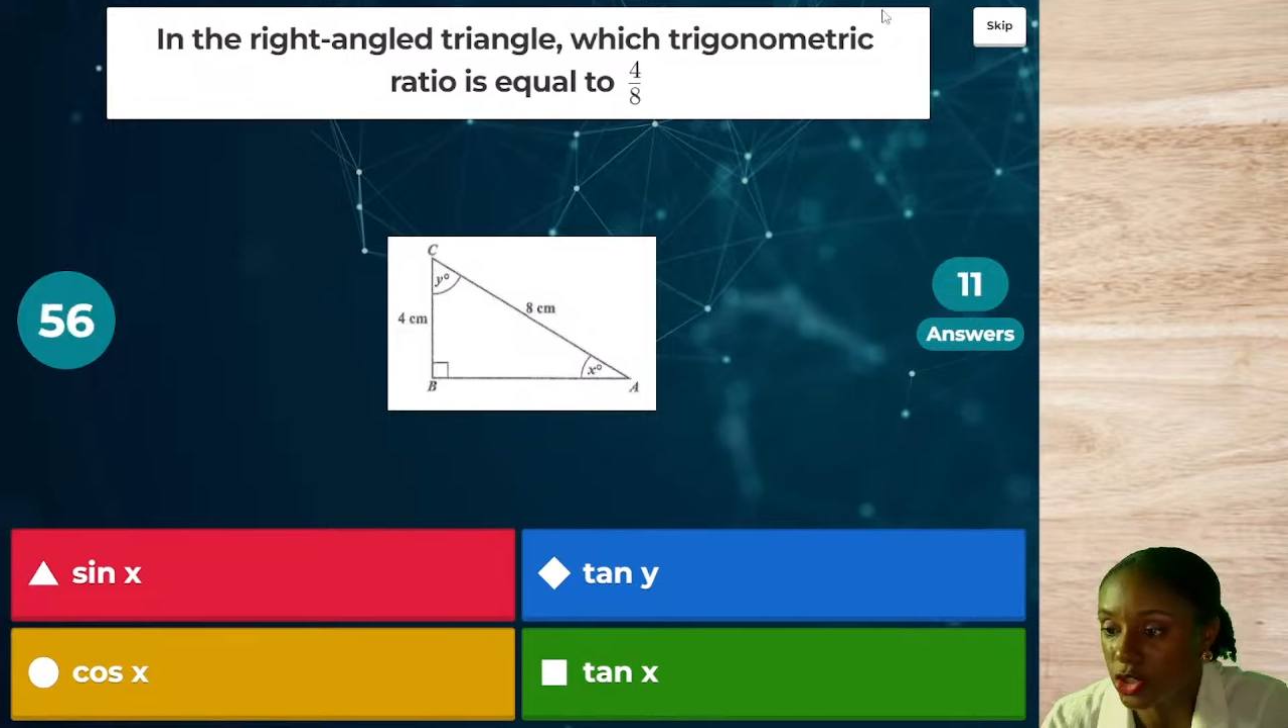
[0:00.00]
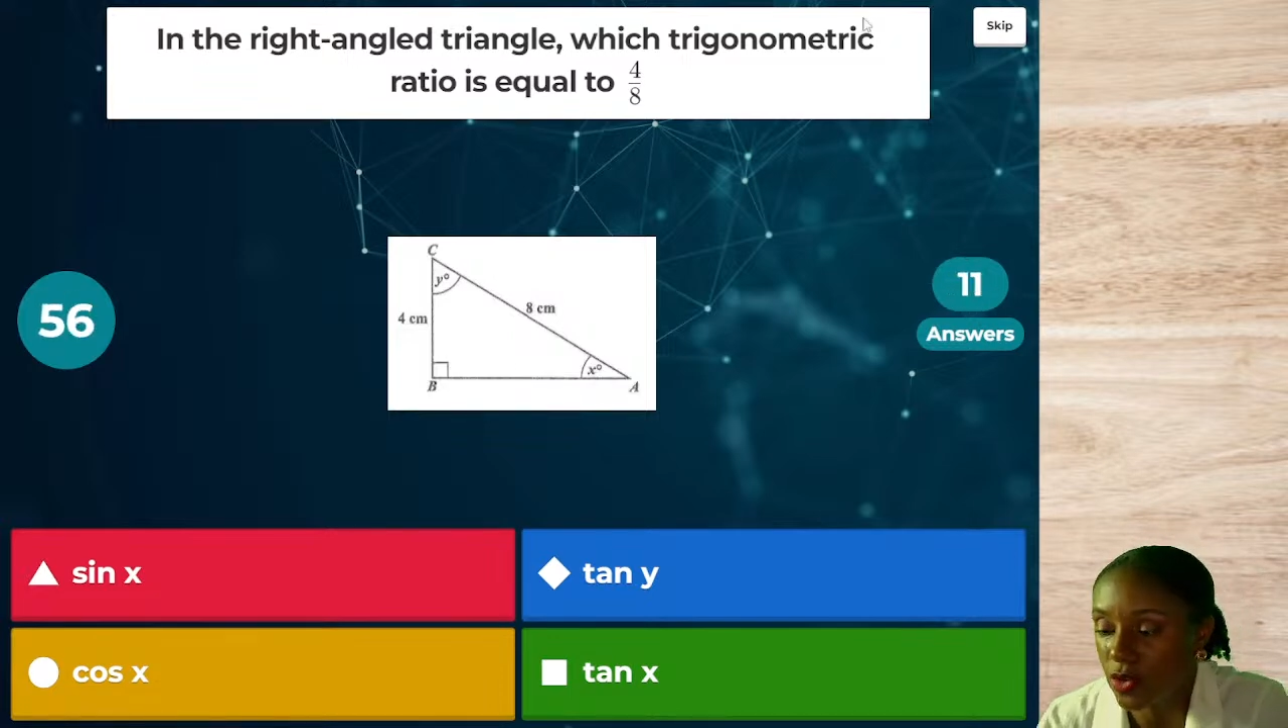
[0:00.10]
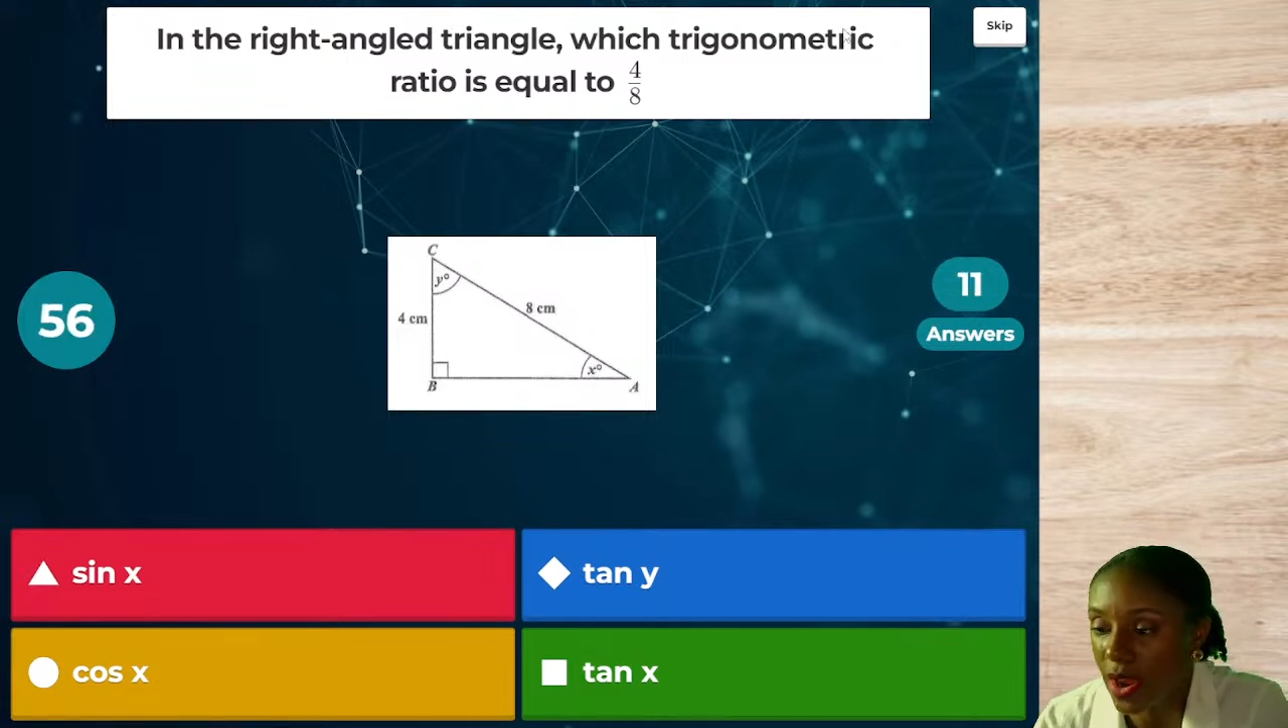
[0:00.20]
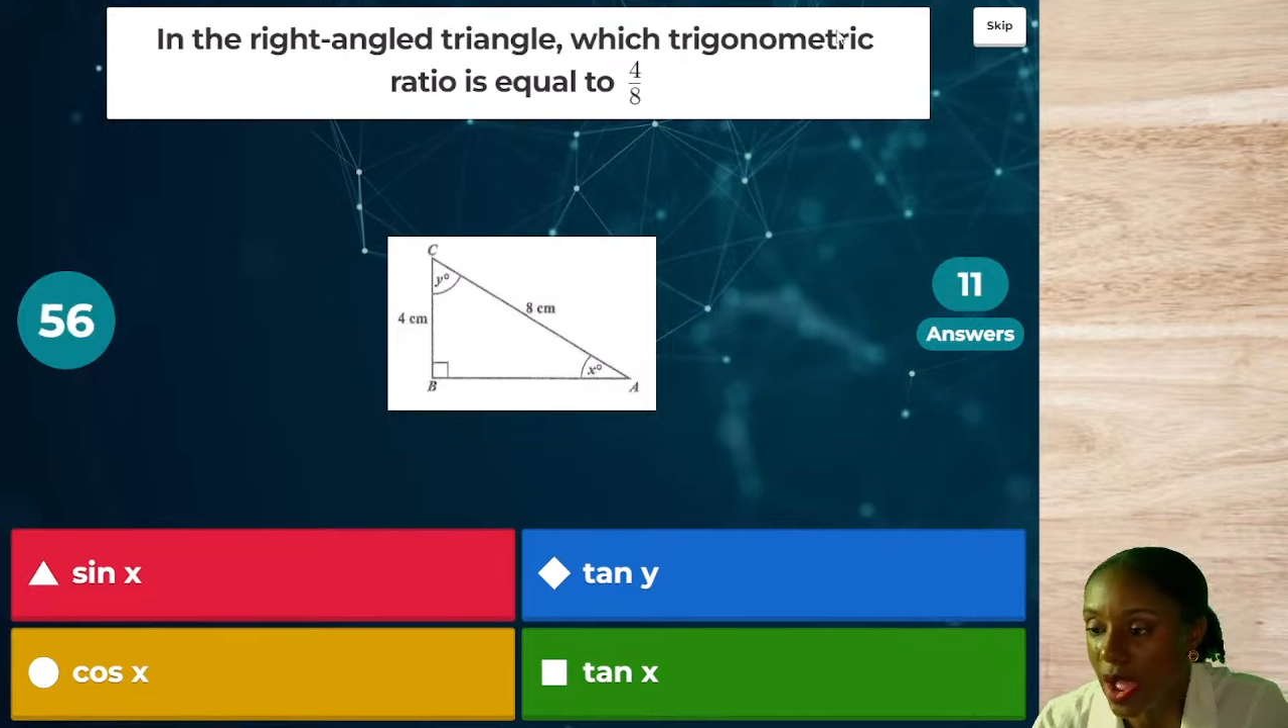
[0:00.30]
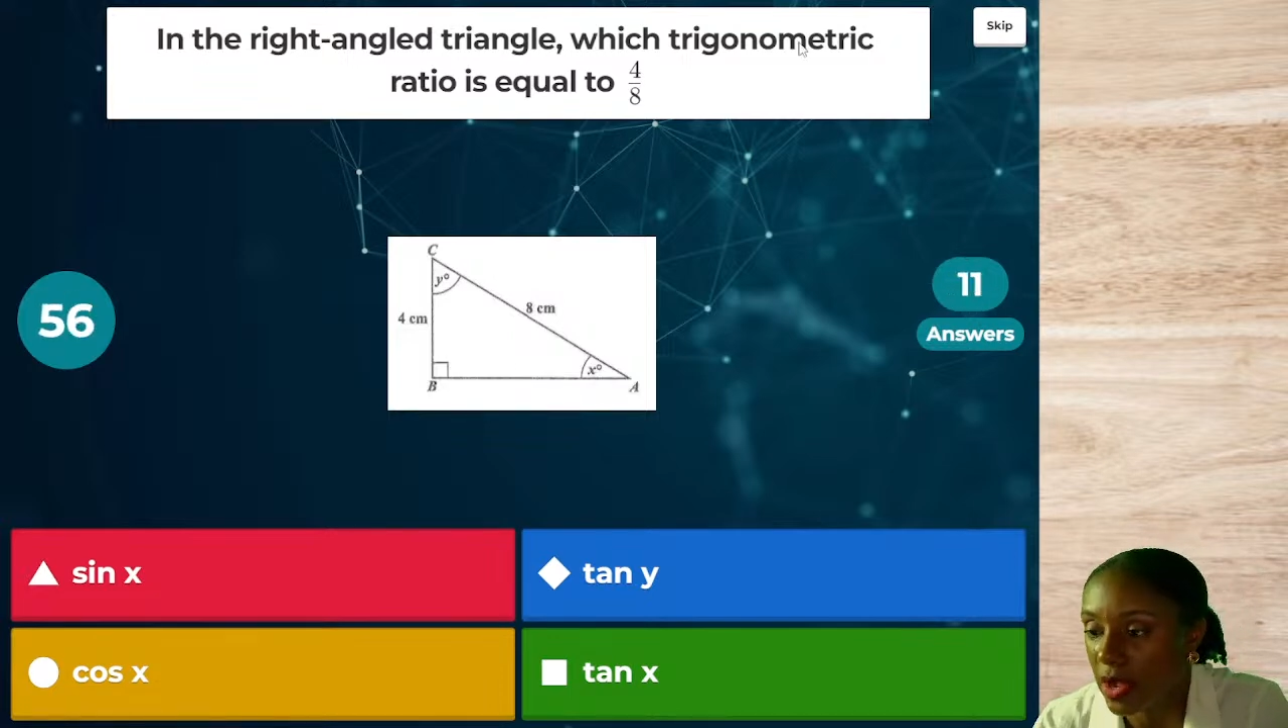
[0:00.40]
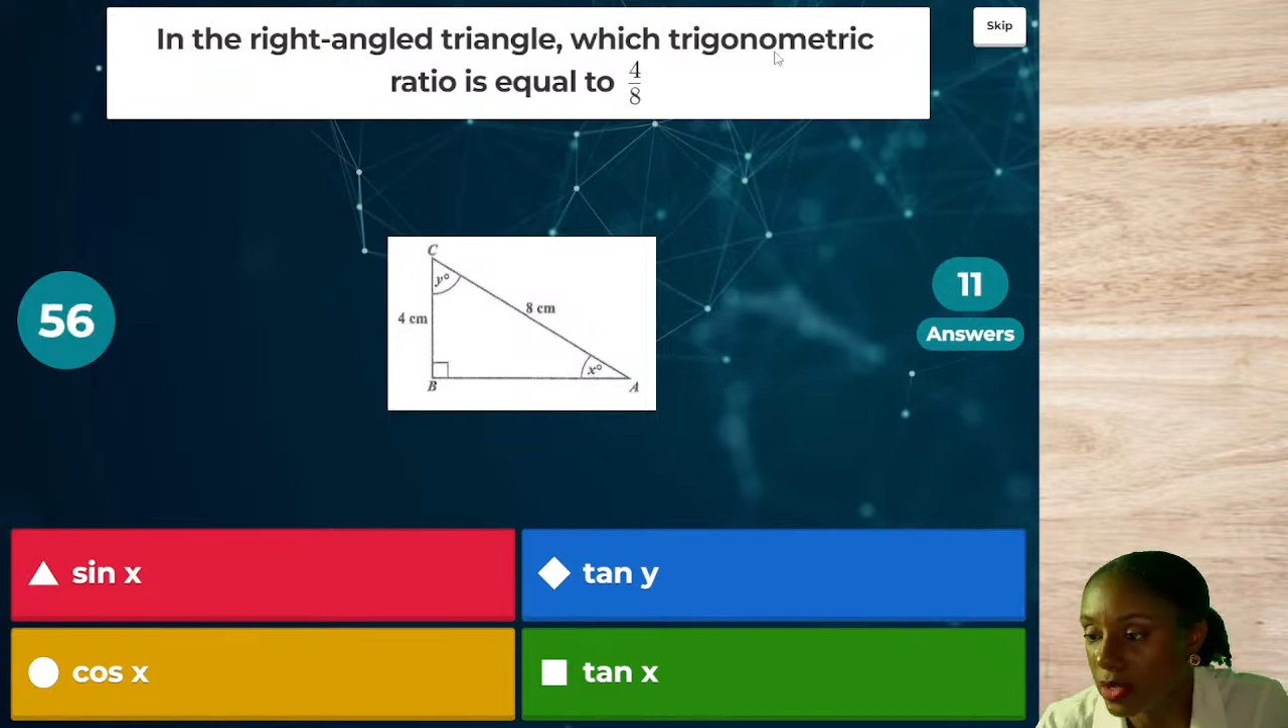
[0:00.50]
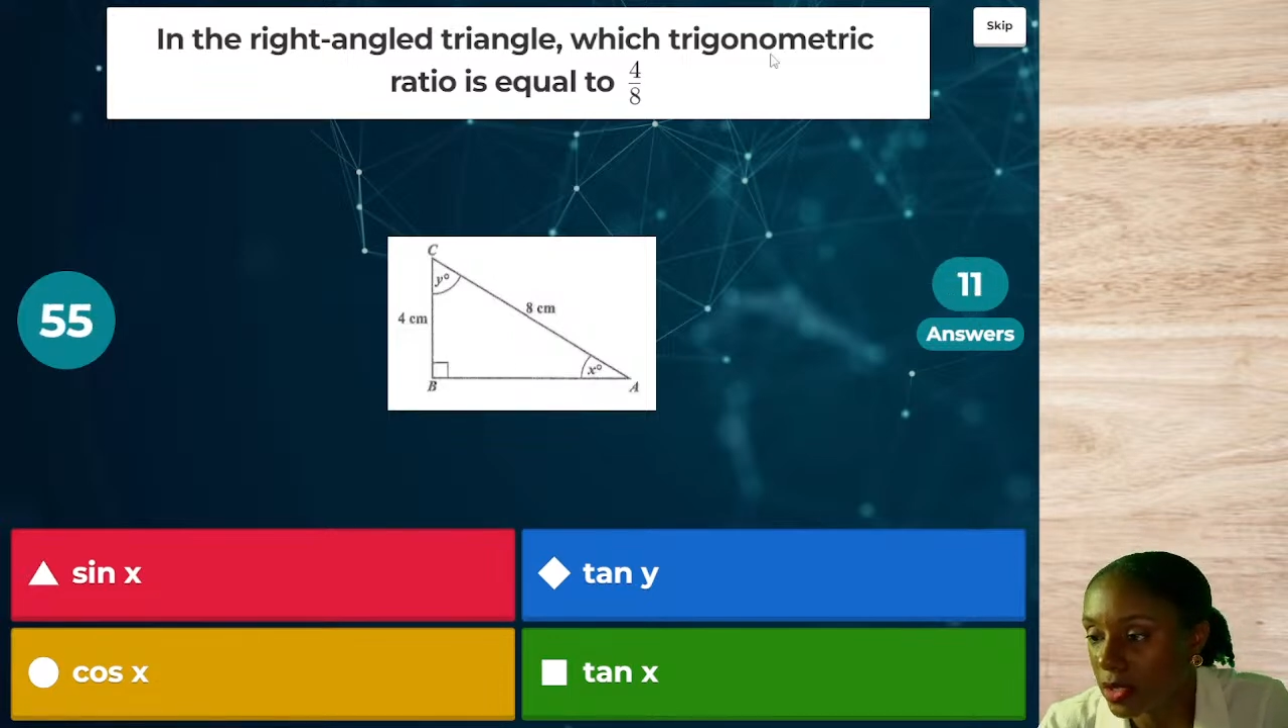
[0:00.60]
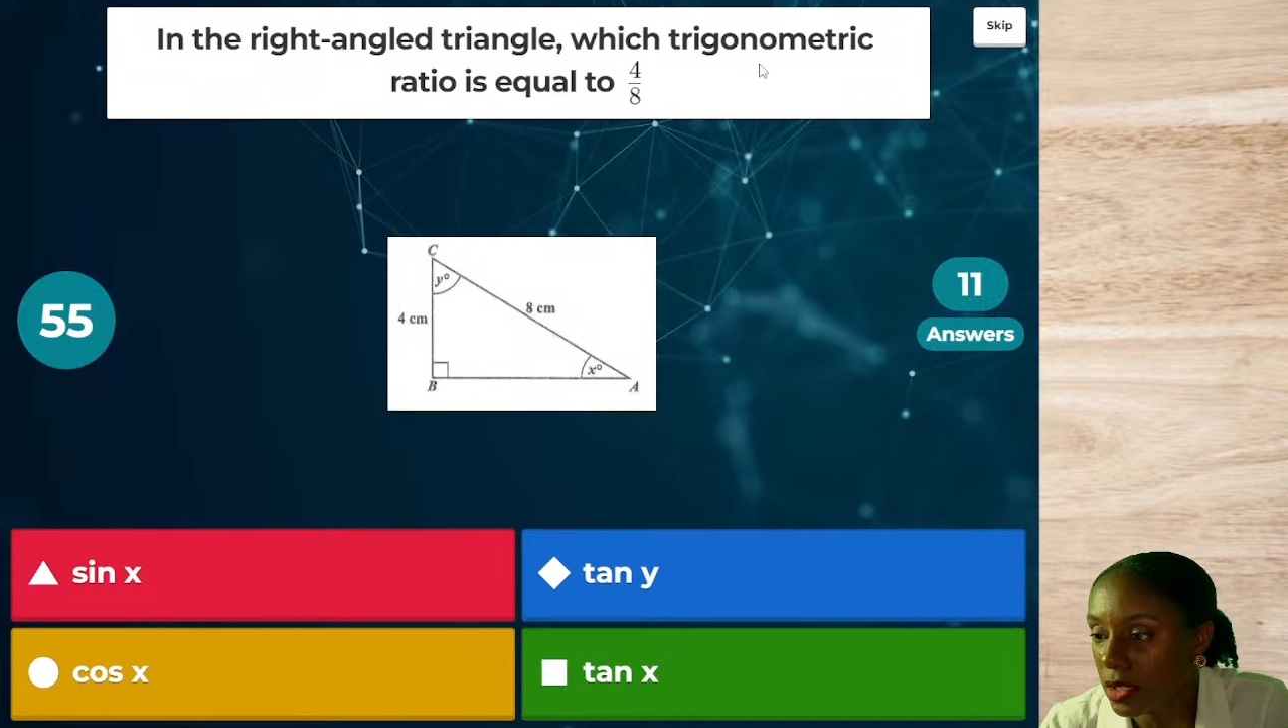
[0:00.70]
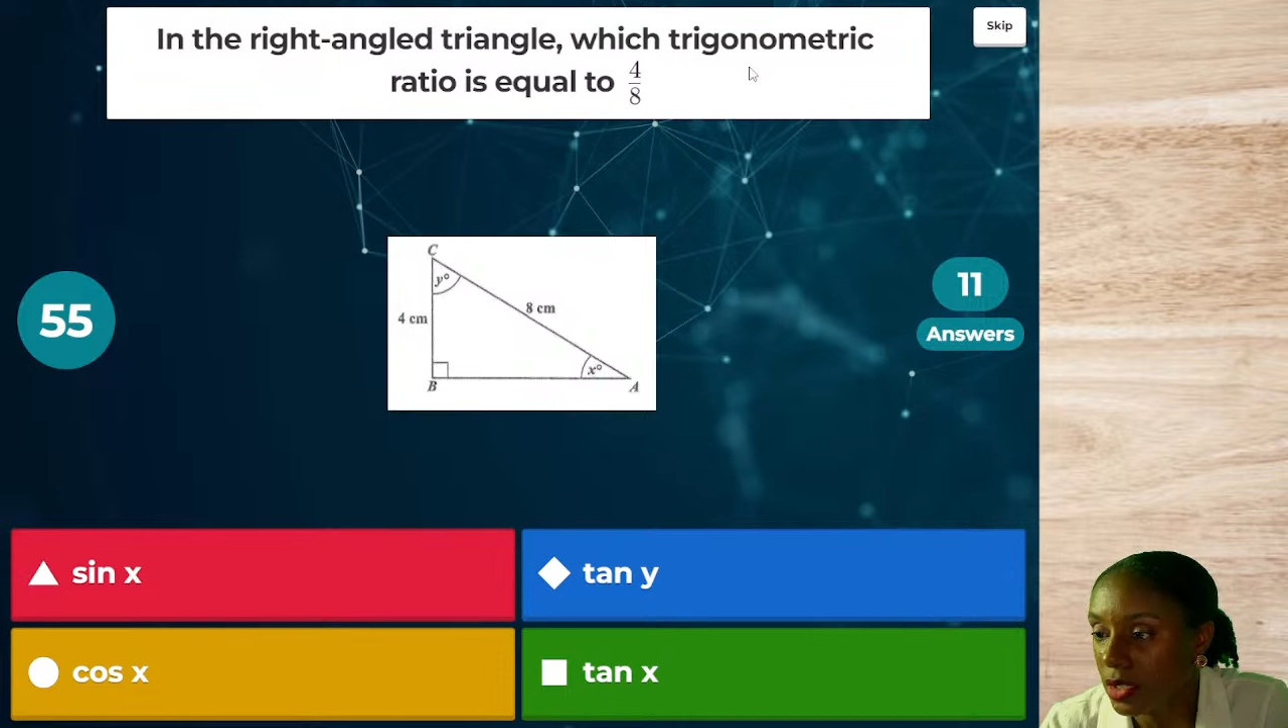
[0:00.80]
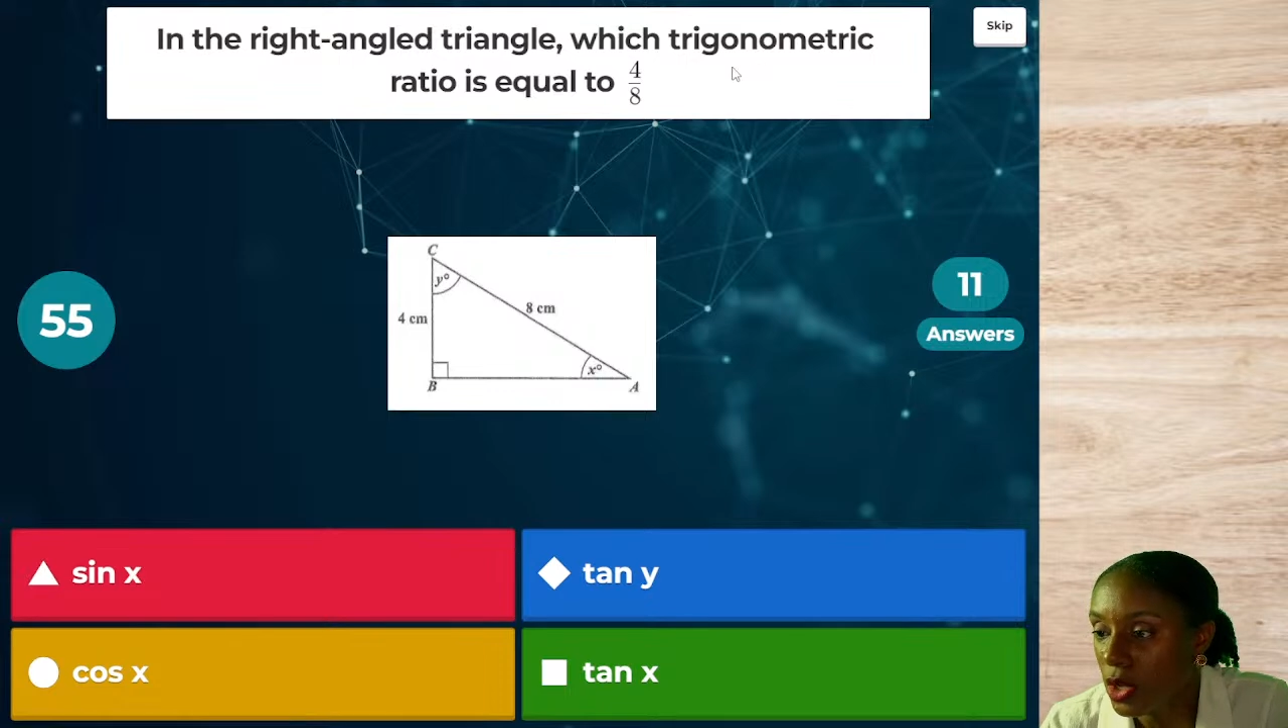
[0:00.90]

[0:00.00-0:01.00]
triangle,